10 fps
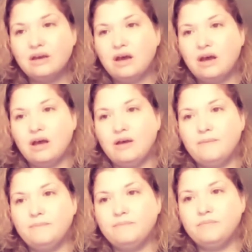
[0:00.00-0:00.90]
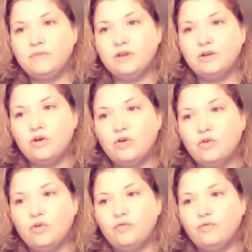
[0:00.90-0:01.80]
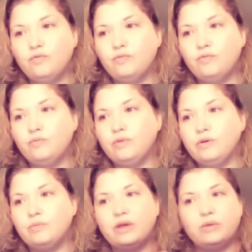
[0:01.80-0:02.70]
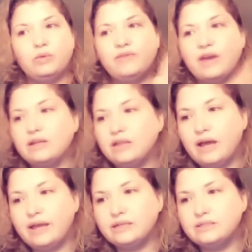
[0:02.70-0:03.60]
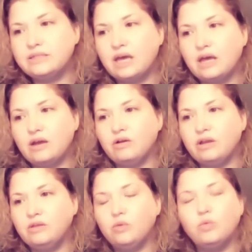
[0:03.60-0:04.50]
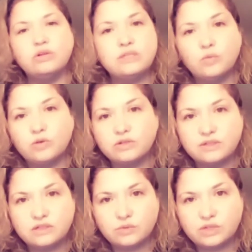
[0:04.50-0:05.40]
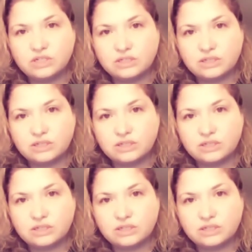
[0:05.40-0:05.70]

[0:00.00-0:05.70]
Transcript: Um, you know, like we've had clients that are in the worst and worst of situations in